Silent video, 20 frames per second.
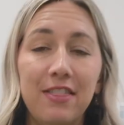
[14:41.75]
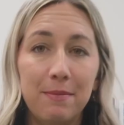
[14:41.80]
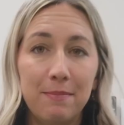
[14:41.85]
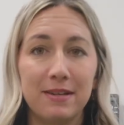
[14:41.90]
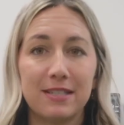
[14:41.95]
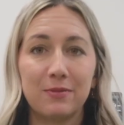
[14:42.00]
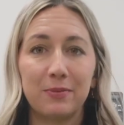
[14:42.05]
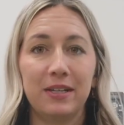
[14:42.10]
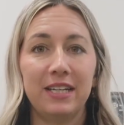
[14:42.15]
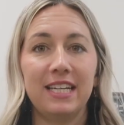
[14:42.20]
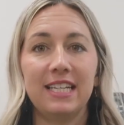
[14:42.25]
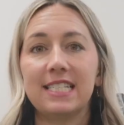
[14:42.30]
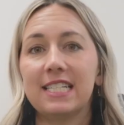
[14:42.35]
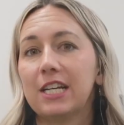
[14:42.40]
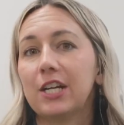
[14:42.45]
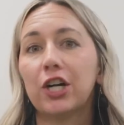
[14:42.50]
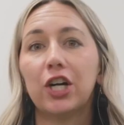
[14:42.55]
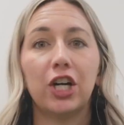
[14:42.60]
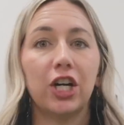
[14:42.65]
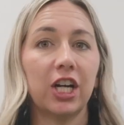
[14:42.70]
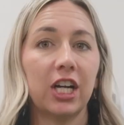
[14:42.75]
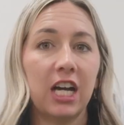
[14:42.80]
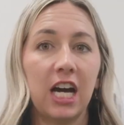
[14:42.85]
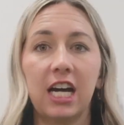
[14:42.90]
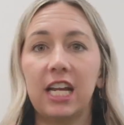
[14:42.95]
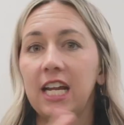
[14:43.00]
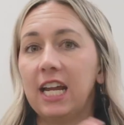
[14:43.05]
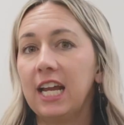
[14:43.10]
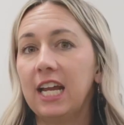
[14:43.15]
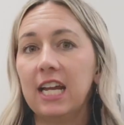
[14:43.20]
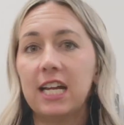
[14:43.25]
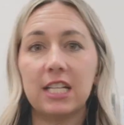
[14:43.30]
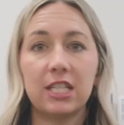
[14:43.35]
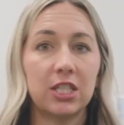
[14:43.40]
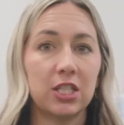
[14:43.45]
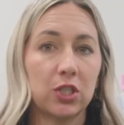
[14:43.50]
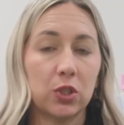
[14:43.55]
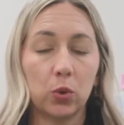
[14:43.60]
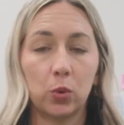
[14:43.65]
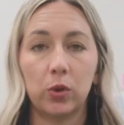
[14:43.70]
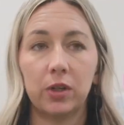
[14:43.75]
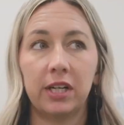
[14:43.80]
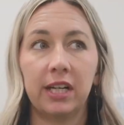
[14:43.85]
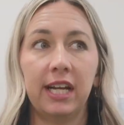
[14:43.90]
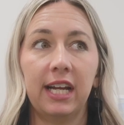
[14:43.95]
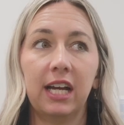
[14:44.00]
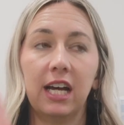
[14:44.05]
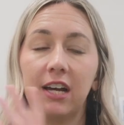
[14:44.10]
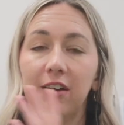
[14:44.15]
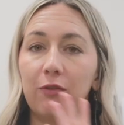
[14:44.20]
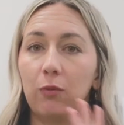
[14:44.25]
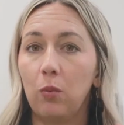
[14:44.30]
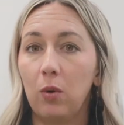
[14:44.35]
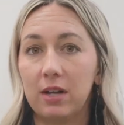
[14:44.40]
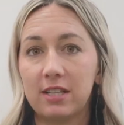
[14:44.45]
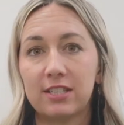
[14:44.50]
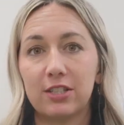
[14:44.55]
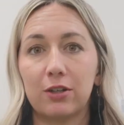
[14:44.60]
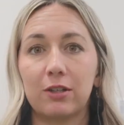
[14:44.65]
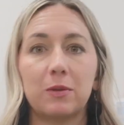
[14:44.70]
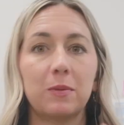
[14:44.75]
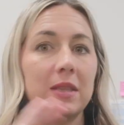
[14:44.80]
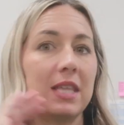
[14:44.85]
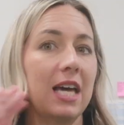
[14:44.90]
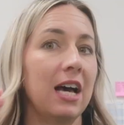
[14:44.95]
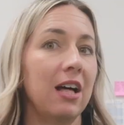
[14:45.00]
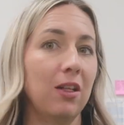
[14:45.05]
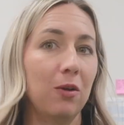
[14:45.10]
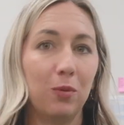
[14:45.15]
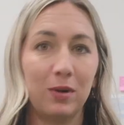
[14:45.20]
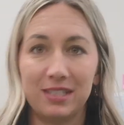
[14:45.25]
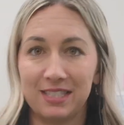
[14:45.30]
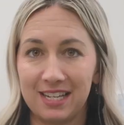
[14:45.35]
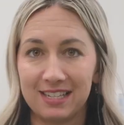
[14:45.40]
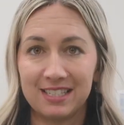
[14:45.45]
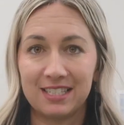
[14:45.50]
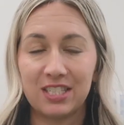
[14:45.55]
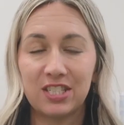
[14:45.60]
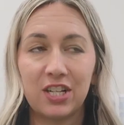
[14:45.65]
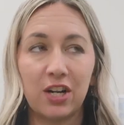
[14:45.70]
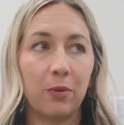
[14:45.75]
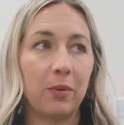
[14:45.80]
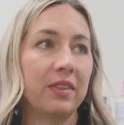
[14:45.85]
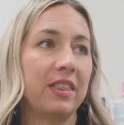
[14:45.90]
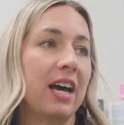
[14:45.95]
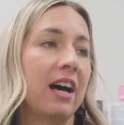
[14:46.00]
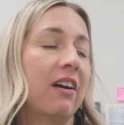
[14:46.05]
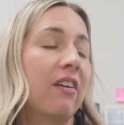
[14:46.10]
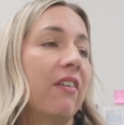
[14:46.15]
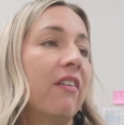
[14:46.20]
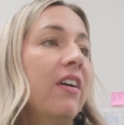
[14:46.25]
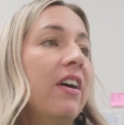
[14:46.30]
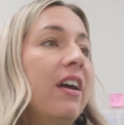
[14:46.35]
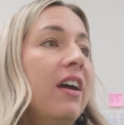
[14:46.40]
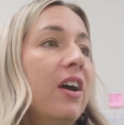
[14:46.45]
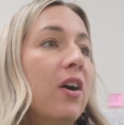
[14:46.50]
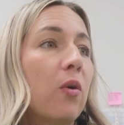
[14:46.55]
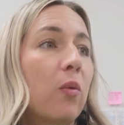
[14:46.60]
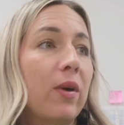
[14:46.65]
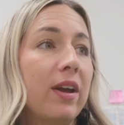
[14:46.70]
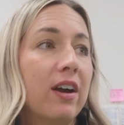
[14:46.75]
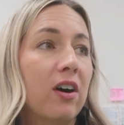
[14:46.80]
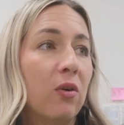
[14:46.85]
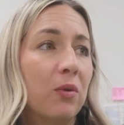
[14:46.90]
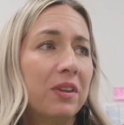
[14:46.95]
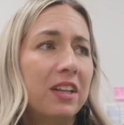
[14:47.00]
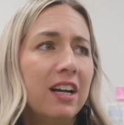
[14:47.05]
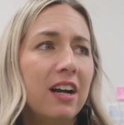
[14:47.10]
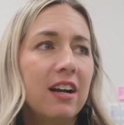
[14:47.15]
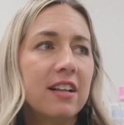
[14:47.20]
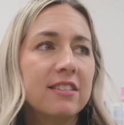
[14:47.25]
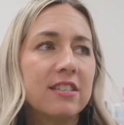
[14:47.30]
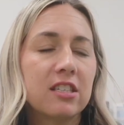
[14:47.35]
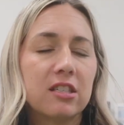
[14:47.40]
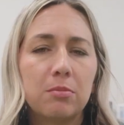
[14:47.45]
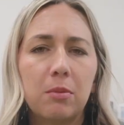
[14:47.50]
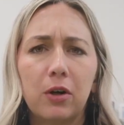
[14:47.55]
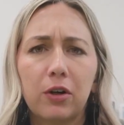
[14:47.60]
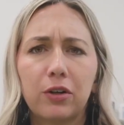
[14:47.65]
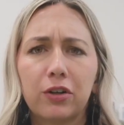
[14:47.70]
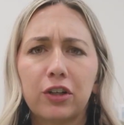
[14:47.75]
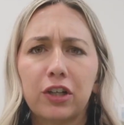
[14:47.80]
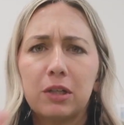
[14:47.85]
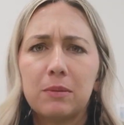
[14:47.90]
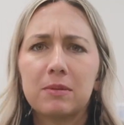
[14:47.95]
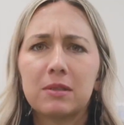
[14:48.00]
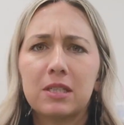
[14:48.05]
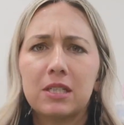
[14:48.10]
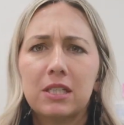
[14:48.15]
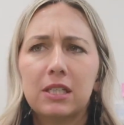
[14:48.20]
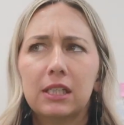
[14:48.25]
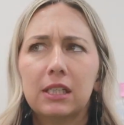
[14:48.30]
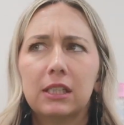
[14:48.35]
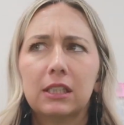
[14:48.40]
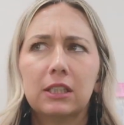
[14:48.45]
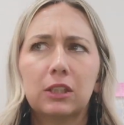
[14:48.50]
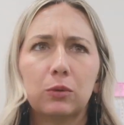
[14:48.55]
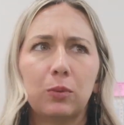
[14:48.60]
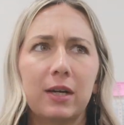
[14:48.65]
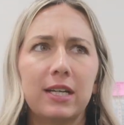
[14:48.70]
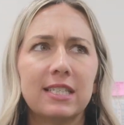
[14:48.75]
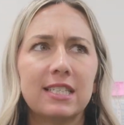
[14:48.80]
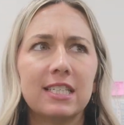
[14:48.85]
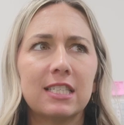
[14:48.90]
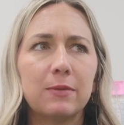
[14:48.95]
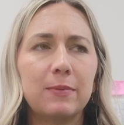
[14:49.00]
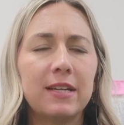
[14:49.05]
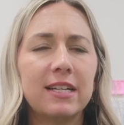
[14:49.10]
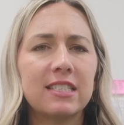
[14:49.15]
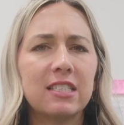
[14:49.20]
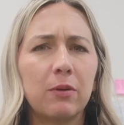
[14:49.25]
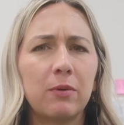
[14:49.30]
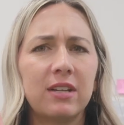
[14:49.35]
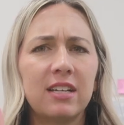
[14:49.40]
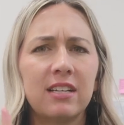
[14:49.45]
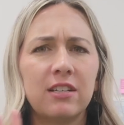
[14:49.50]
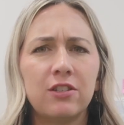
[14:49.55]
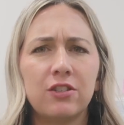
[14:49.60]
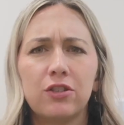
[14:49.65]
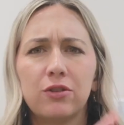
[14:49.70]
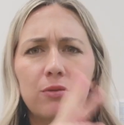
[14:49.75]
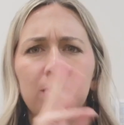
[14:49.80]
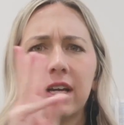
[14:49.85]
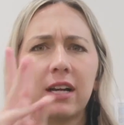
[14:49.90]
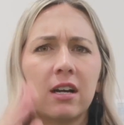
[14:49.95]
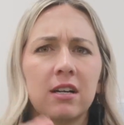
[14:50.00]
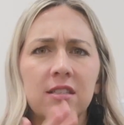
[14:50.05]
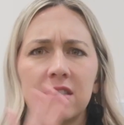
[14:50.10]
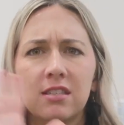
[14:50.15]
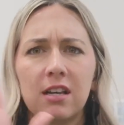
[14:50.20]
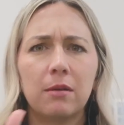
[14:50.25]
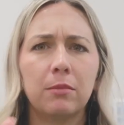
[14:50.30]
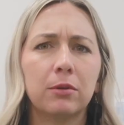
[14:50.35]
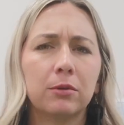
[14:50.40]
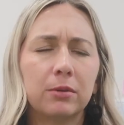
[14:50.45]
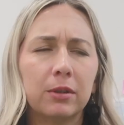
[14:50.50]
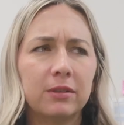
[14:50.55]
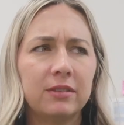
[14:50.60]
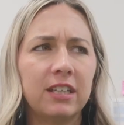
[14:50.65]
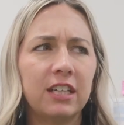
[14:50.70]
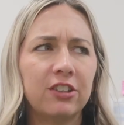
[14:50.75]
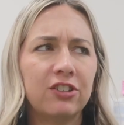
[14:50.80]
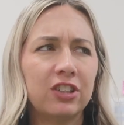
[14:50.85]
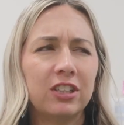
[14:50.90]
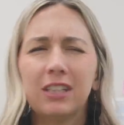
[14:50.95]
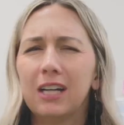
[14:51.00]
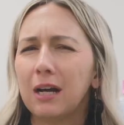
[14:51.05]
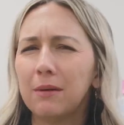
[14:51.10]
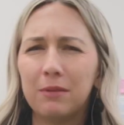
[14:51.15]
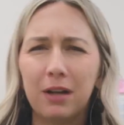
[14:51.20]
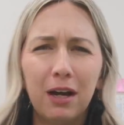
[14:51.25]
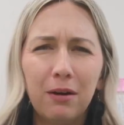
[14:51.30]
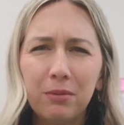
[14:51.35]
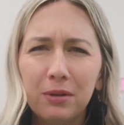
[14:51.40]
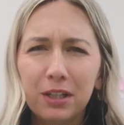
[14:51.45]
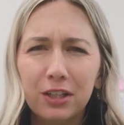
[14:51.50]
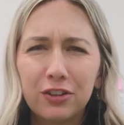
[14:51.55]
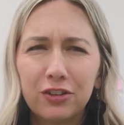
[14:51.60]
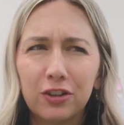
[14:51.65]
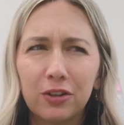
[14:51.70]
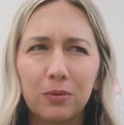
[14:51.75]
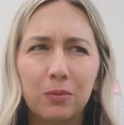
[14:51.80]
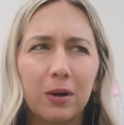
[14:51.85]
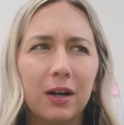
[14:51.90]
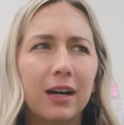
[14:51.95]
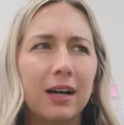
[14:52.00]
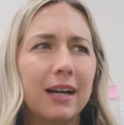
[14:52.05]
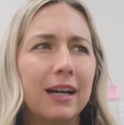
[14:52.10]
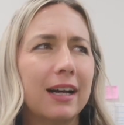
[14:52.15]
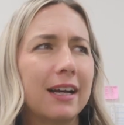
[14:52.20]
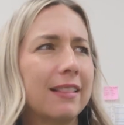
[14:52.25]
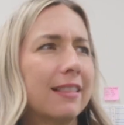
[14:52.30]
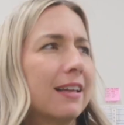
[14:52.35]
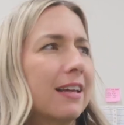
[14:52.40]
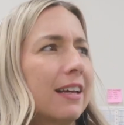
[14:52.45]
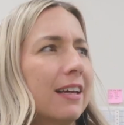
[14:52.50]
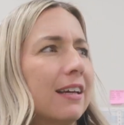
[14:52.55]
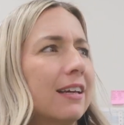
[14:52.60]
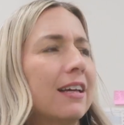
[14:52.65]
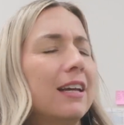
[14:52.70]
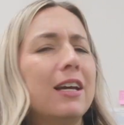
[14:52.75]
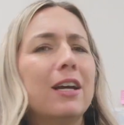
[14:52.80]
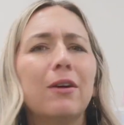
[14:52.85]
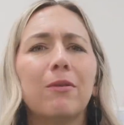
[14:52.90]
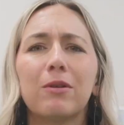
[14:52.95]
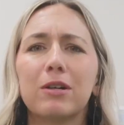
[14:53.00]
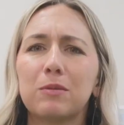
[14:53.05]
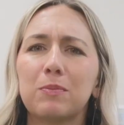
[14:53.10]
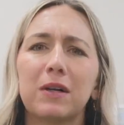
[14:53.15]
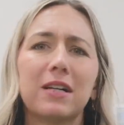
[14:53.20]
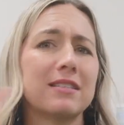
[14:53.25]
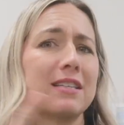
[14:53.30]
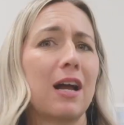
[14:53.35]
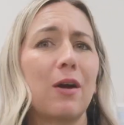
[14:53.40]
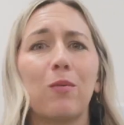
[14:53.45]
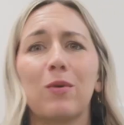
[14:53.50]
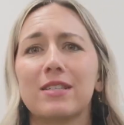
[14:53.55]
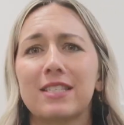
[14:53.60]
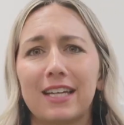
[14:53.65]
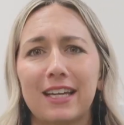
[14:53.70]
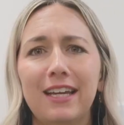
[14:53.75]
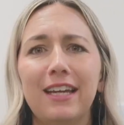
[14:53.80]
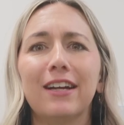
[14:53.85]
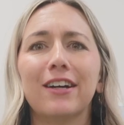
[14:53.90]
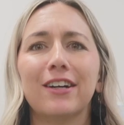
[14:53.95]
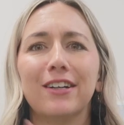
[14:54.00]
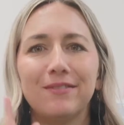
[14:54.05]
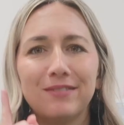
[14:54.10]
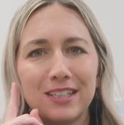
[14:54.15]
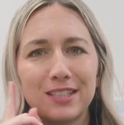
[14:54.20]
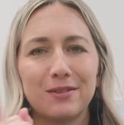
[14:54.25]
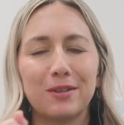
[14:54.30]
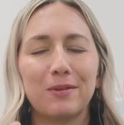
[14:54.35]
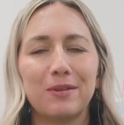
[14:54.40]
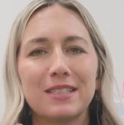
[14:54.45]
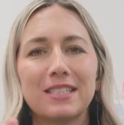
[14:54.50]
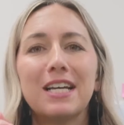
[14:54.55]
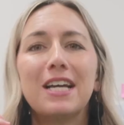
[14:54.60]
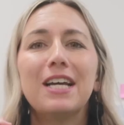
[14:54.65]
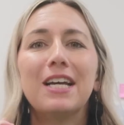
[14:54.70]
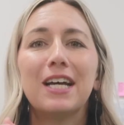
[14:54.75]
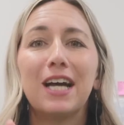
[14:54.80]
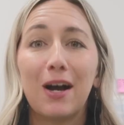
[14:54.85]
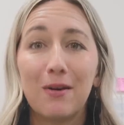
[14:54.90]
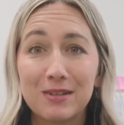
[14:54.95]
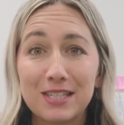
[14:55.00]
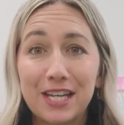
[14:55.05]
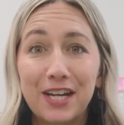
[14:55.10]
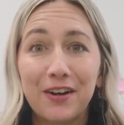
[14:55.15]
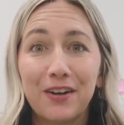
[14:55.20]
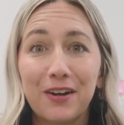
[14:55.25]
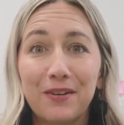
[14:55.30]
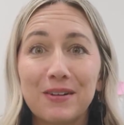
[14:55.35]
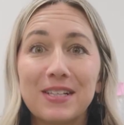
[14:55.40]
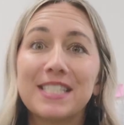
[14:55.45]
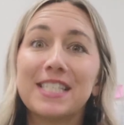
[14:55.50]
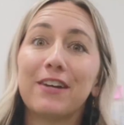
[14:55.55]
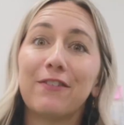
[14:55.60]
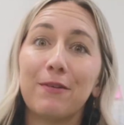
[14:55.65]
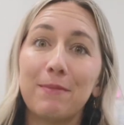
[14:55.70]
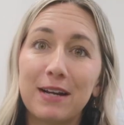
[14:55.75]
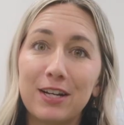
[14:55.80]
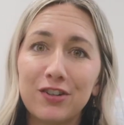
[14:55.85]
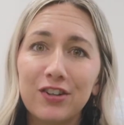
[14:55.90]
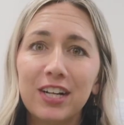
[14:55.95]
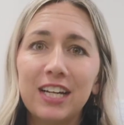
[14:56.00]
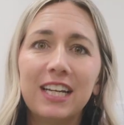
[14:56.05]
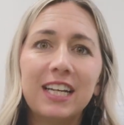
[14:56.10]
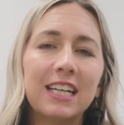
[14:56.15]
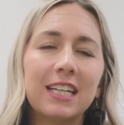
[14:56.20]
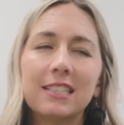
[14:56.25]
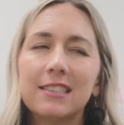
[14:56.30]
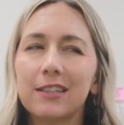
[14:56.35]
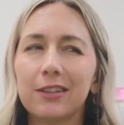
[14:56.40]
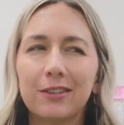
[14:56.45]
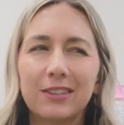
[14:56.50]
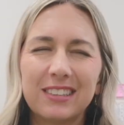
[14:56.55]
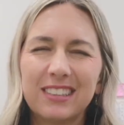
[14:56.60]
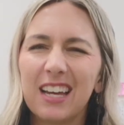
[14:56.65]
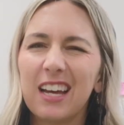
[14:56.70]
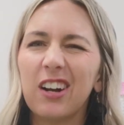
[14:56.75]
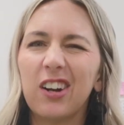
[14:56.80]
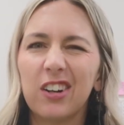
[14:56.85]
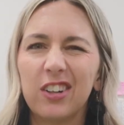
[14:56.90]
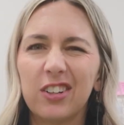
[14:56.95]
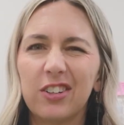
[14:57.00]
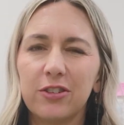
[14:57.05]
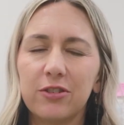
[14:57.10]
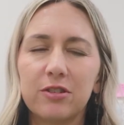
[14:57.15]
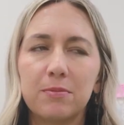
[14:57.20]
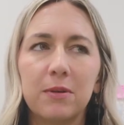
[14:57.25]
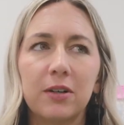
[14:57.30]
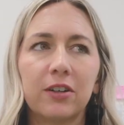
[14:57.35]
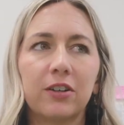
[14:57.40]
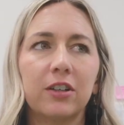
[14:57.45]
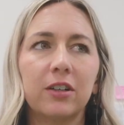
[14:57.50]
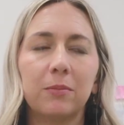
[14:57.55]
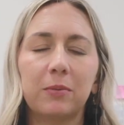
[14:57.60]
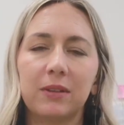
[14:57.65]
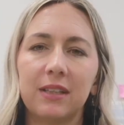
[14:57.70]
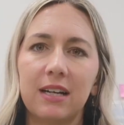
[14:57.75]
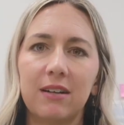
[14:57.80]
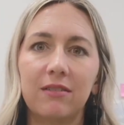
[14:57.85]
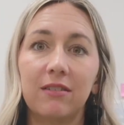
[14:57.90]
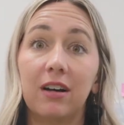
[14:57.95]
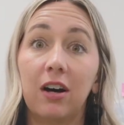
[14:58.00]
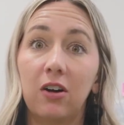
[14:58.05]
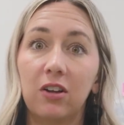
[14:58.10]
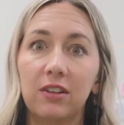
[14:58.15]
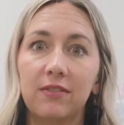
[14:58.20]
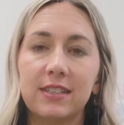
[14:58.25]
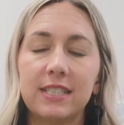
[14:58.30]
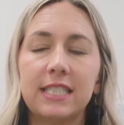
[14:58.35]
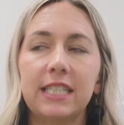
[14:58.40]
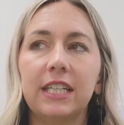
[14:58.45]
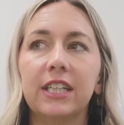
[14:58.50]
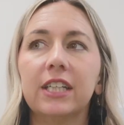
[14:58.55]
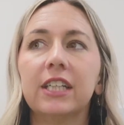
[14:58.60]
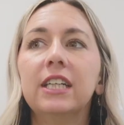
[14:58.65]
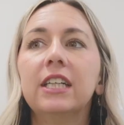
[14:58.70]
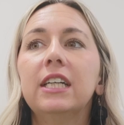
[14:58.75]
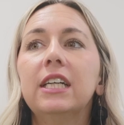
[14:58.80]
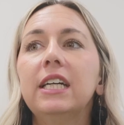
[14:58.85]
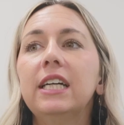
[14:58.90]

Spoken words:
then Miss Whitney did her cutting and sorting of what starts with L, what doesn't start with L. We only got to small groups twice this week, so we didn't do like a double rotation. I'm not really sure why. I think it was because I wasn't here. That's what it was. I wasn't here on Wednesday for my training, so it's kind of hard to do small group without all of us here.